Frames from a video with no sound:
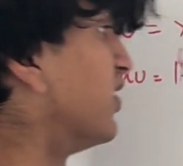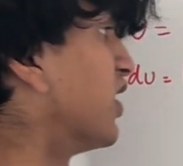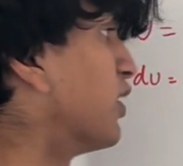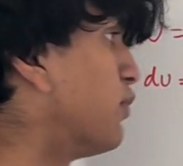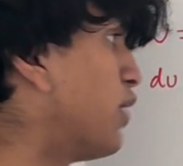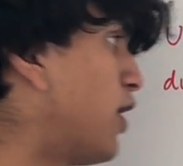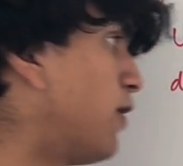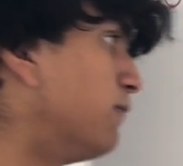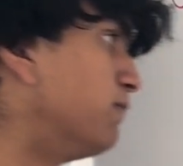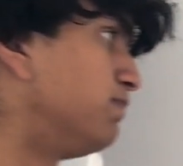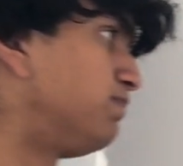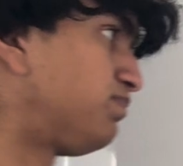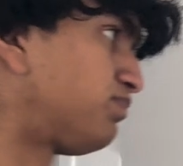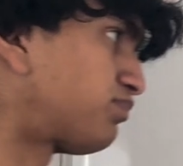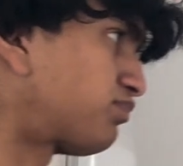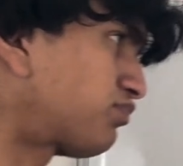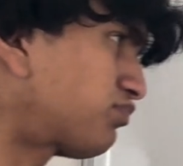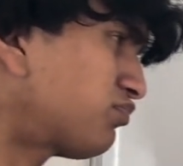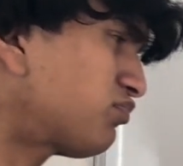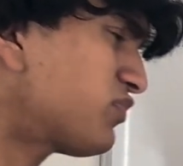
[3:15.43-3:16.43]
think about
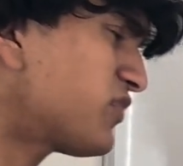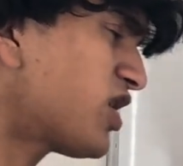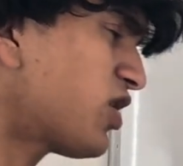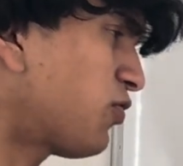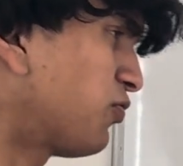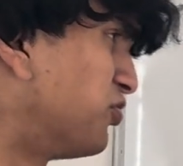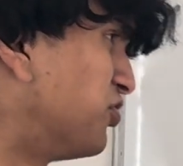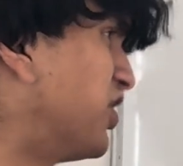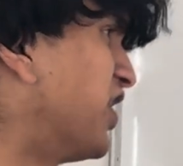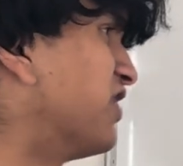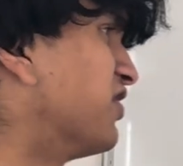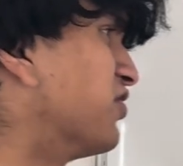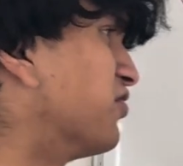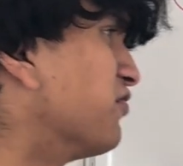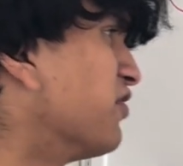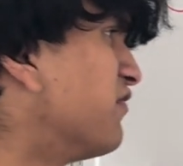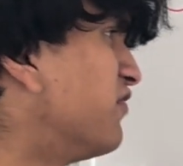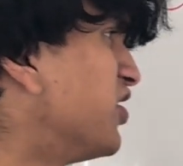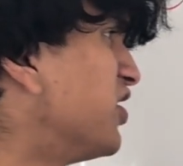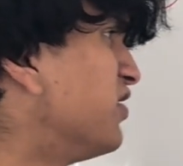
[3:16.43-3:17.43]
when you're taking the
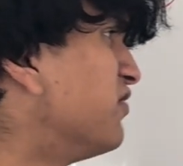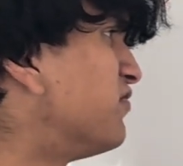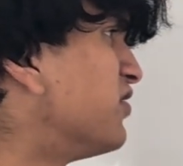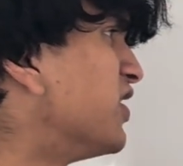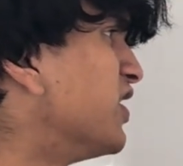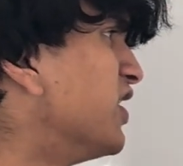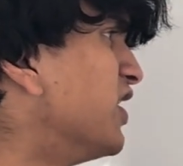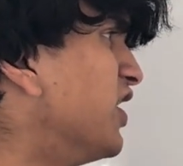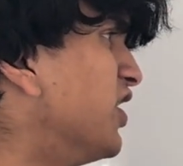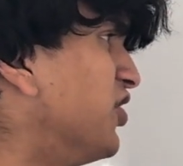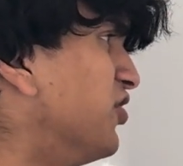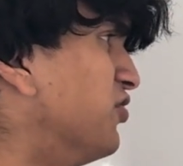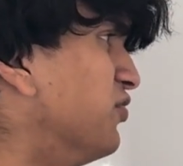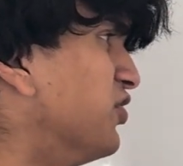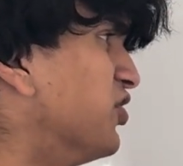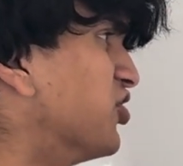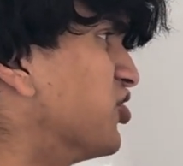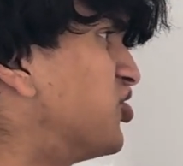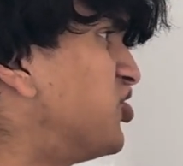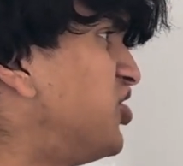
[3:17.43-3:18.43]
derivative, you're
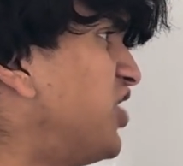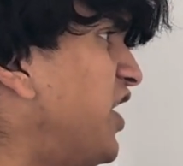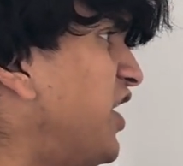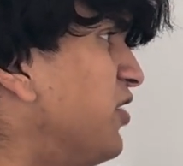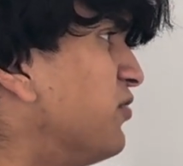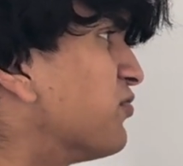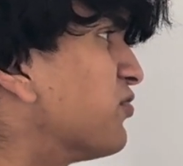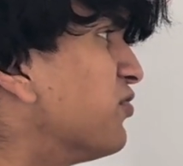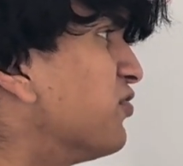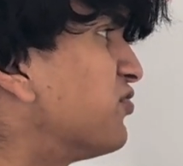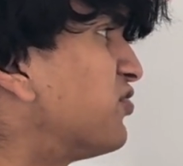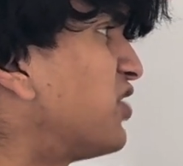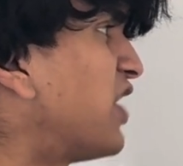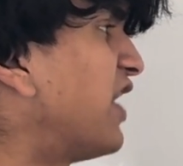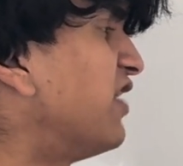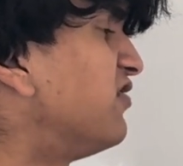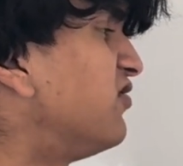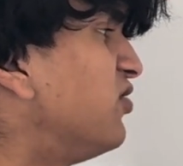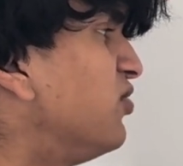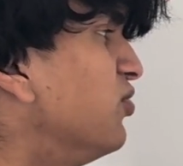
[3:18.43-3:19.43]
doing your chain rule, so
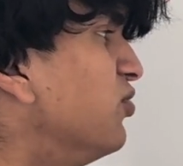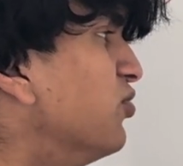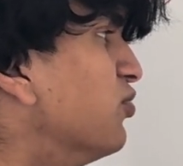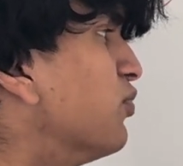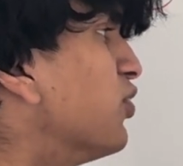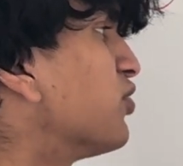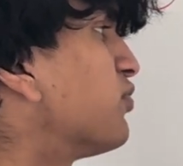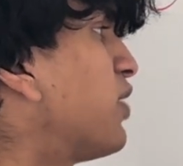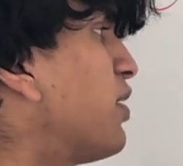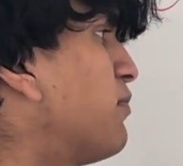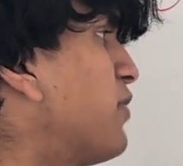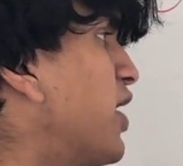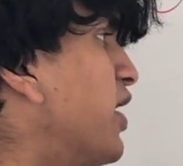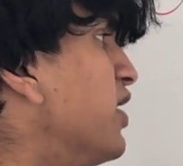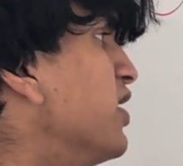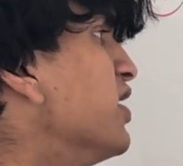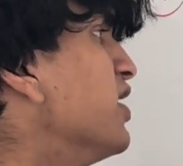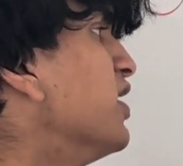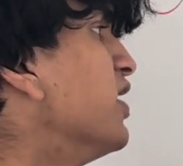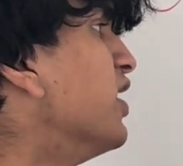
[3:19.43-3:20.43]
that 2 multiplied
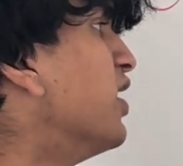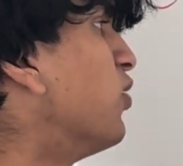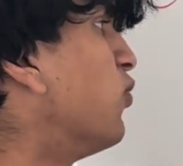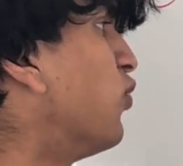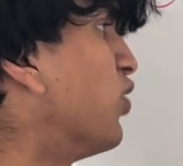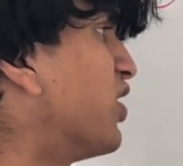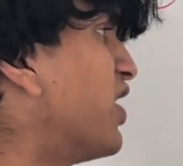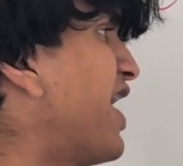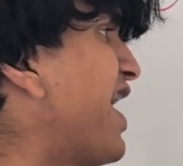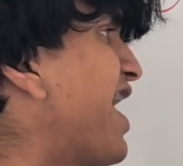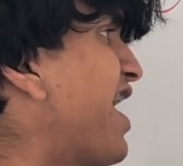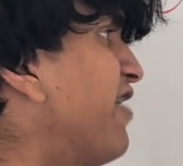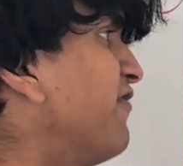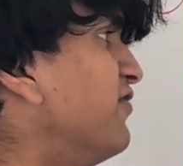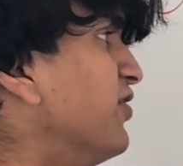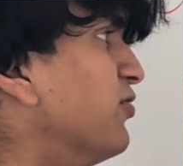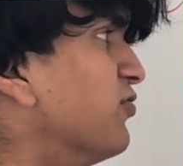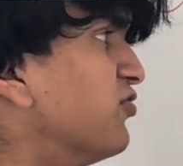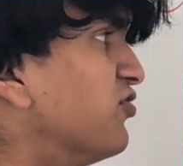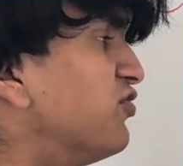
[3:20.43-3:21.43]
by 1/2,
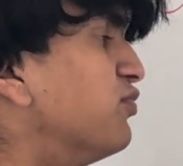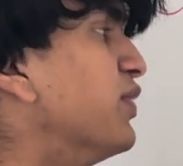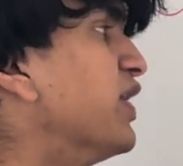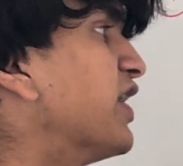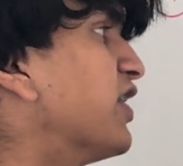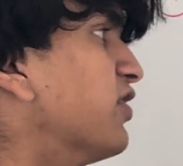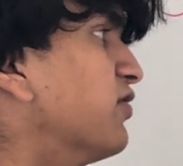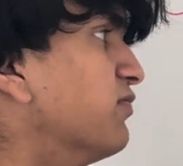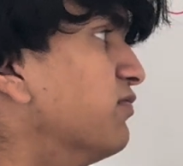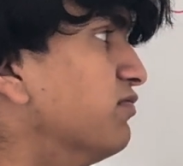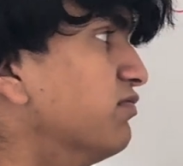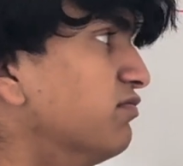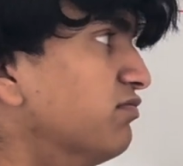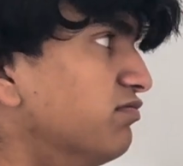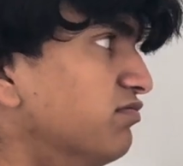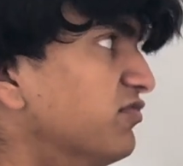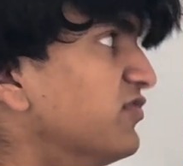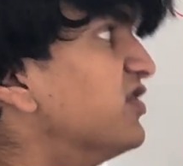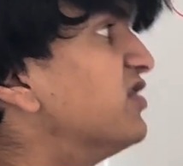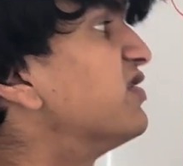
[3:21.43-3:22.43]
it'll just make it
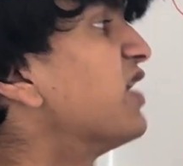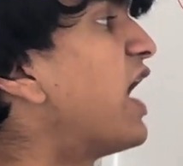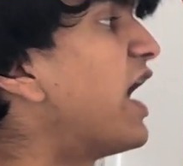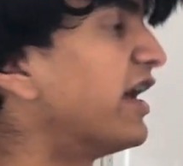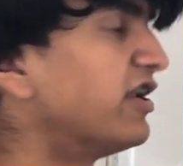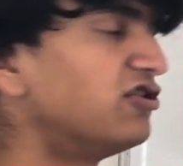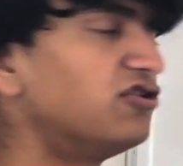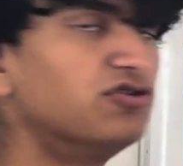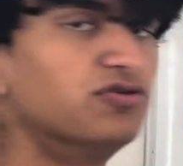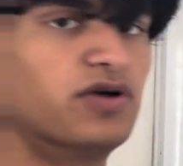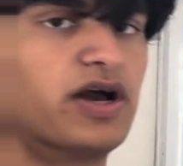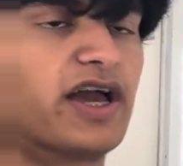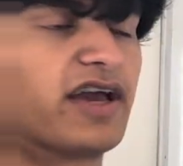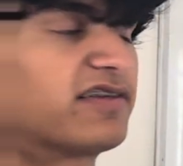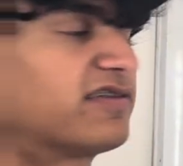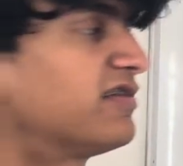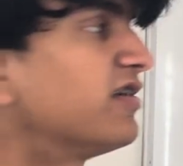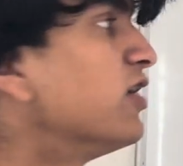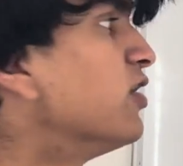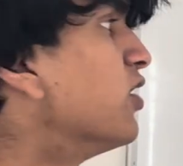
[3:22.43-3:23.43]
sine
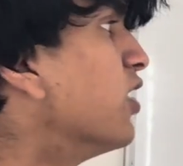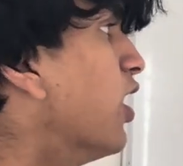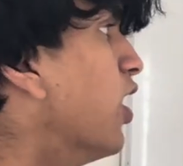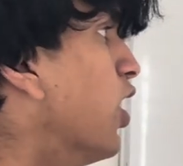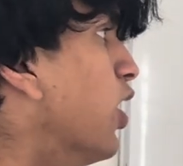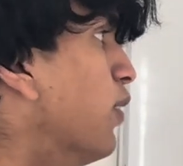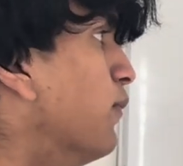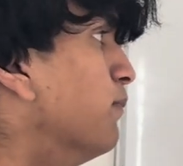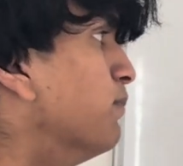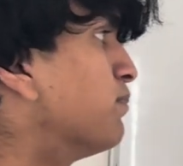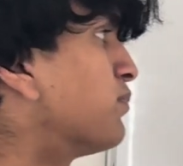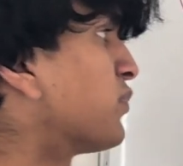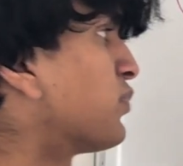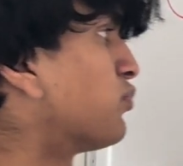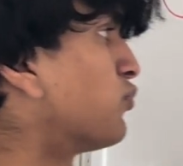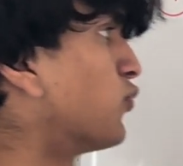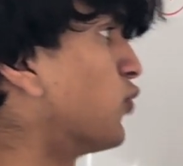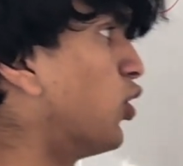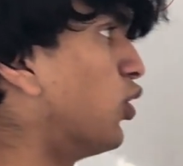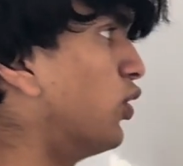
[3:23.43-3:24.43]
2x.
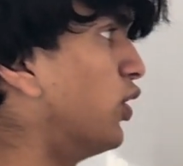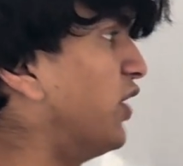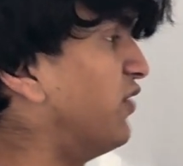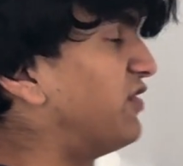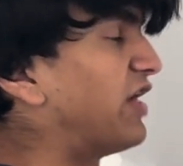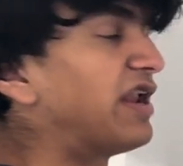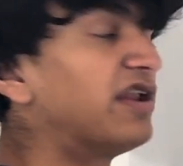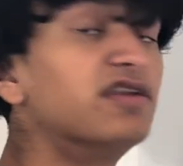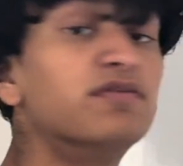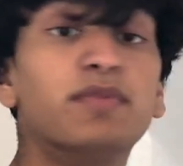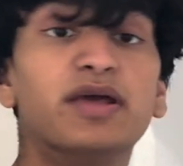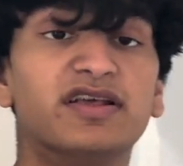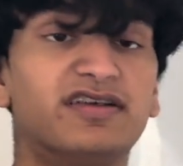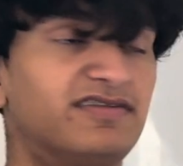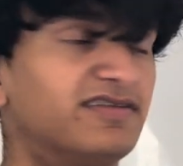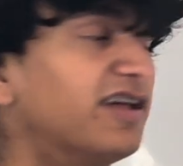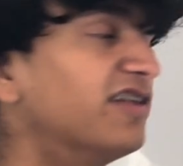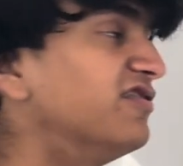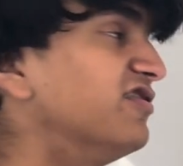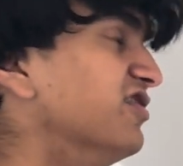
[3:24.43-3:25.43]
If that didn't make
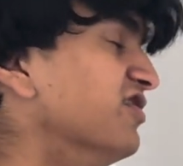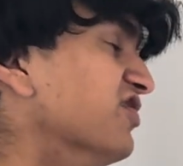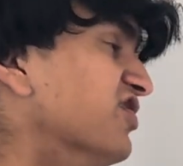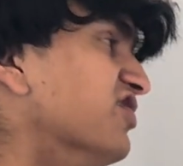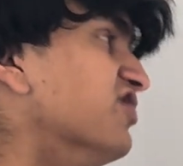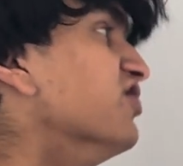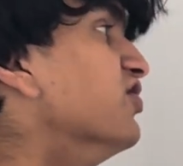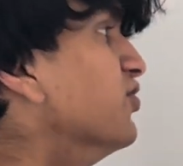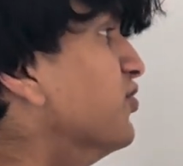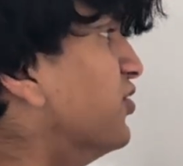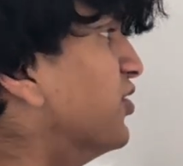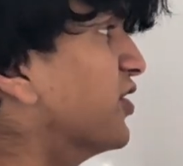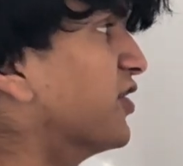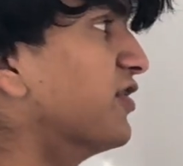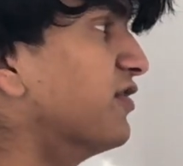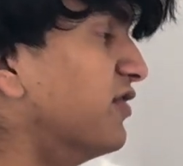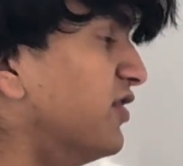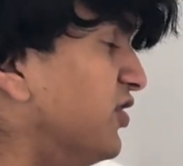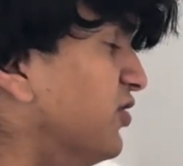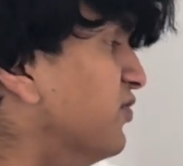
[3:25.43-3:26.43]
sense to you, just do
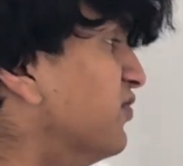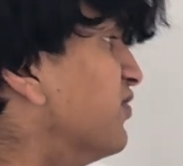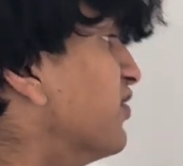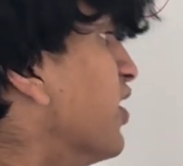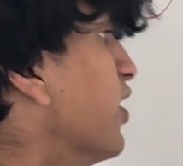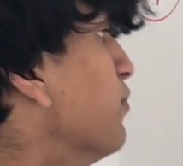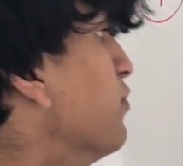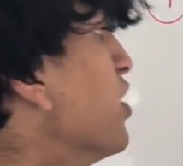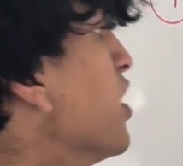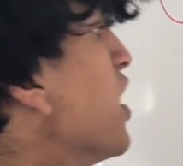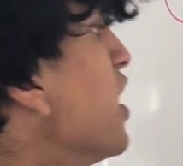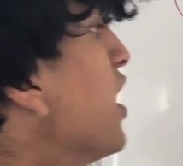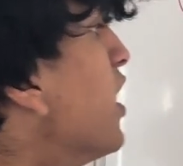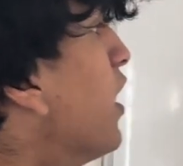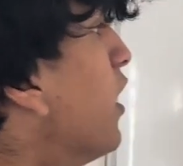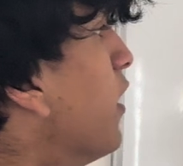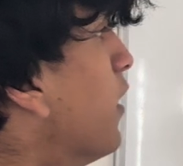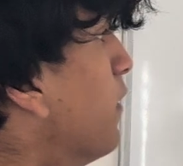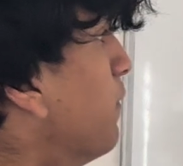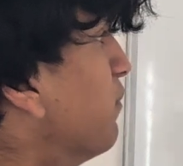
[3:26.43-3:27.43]
your u sub
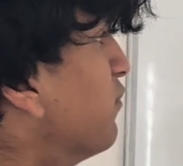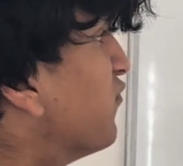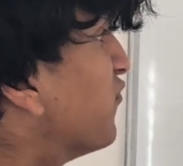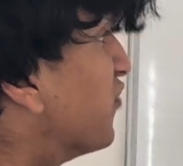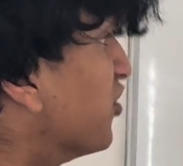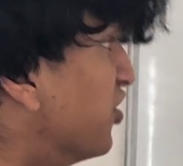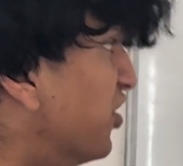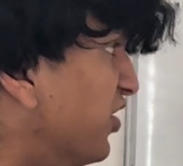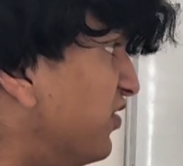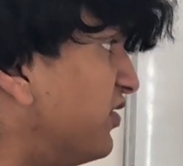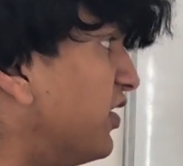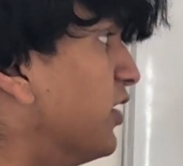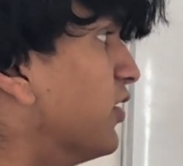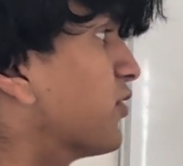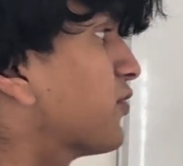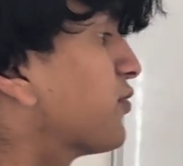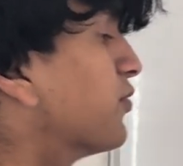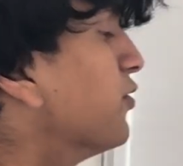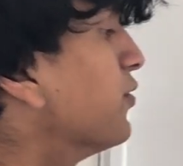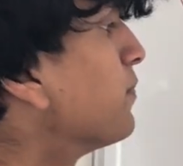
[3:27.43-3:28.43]
for this
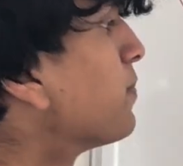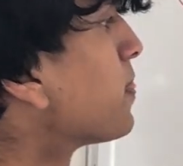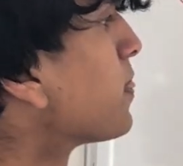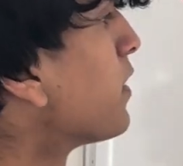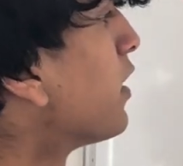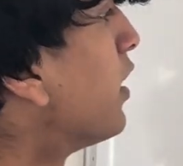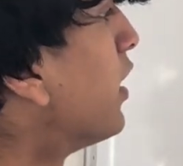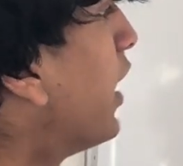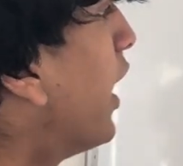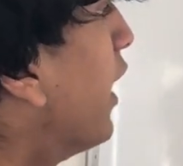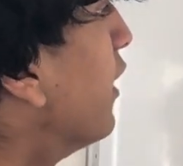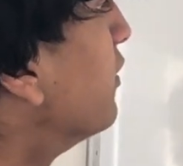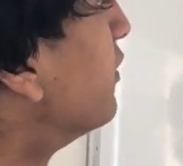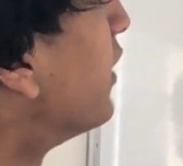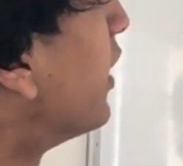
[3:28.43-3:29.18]
integral. And